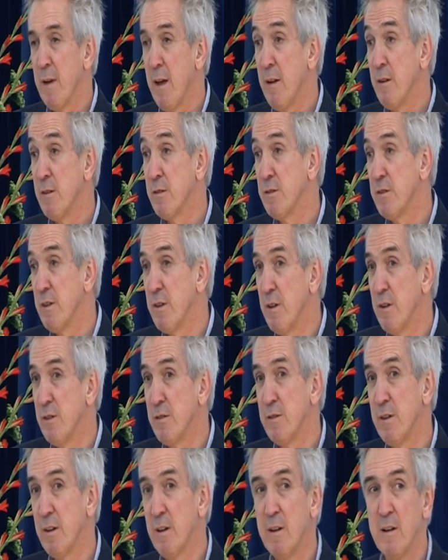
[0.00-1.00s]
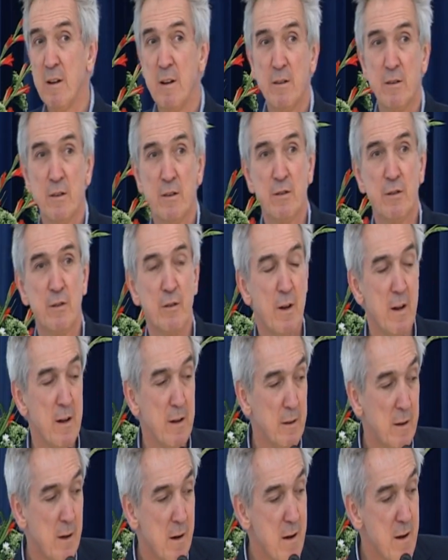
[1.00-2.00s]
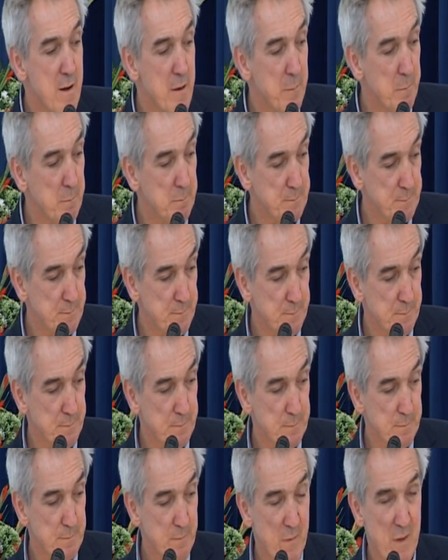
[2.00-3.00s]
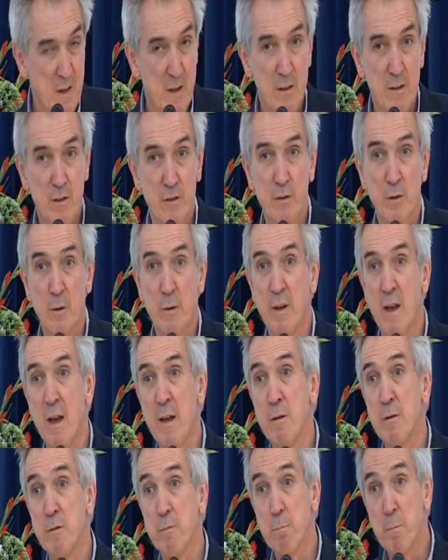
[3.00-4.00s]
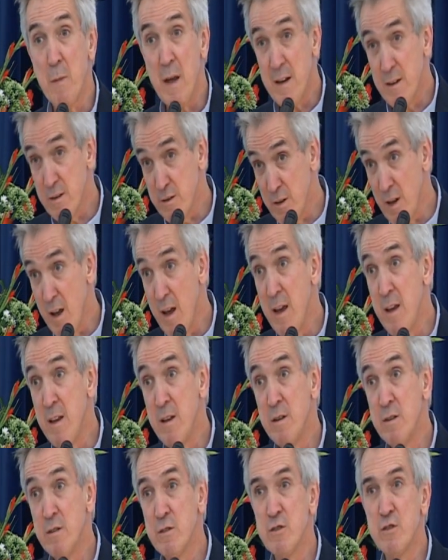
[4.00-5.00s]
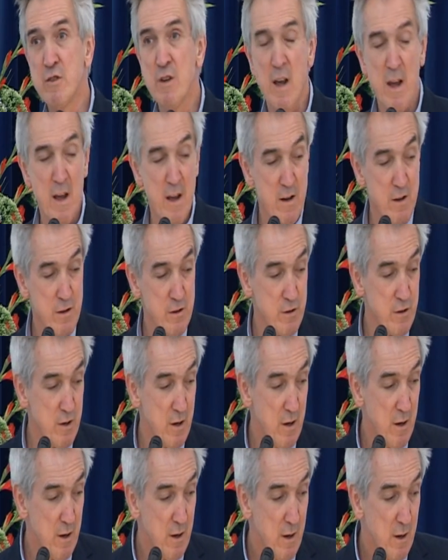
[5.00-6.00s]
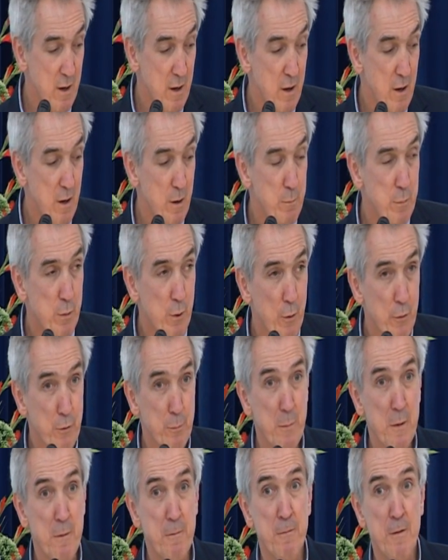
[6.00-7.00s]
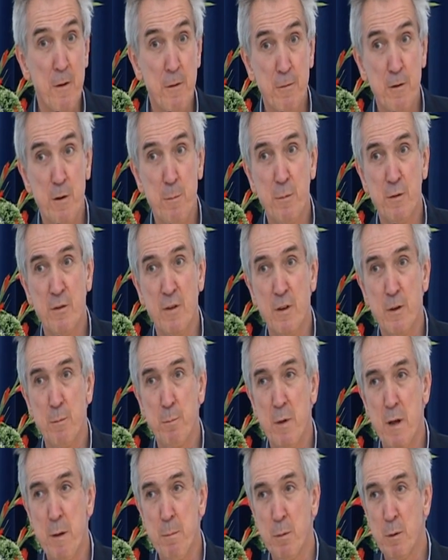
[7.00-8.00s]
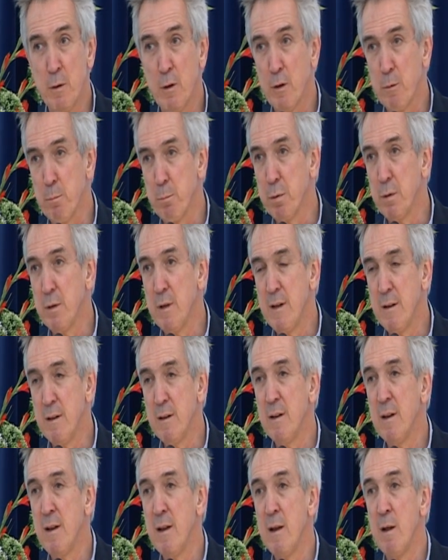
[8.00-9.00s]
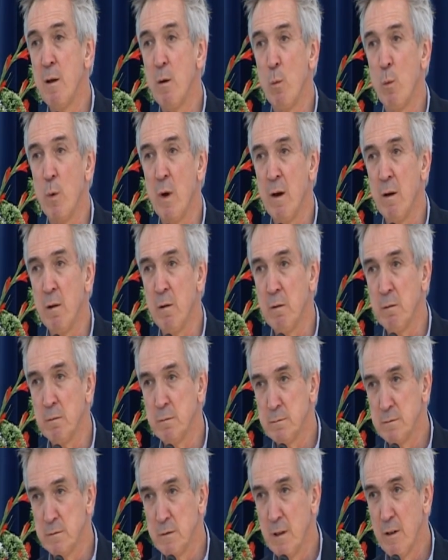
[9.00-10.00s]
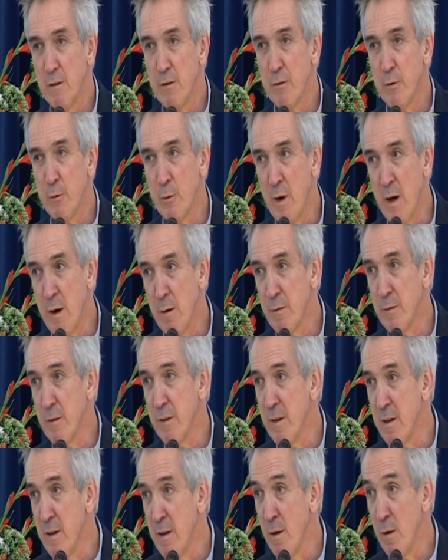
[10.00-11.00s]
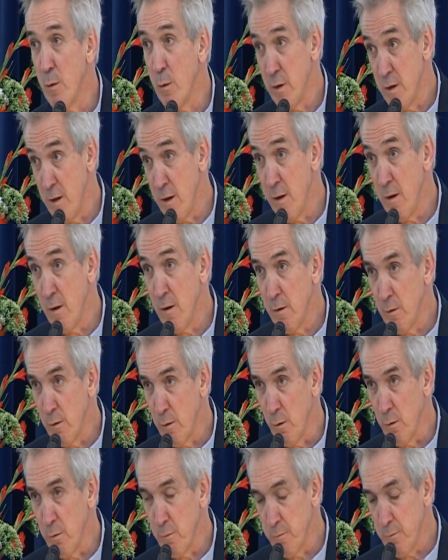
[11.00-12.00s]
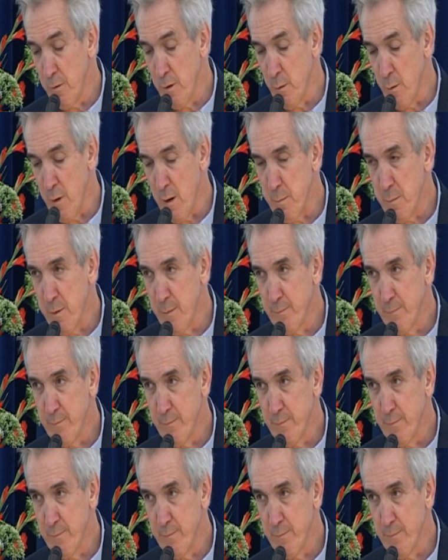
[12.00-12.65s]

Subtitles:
again, statistically is a straight line. So again, maintained change. Approximately 50% of people are completely well throughout the year-long follow-up.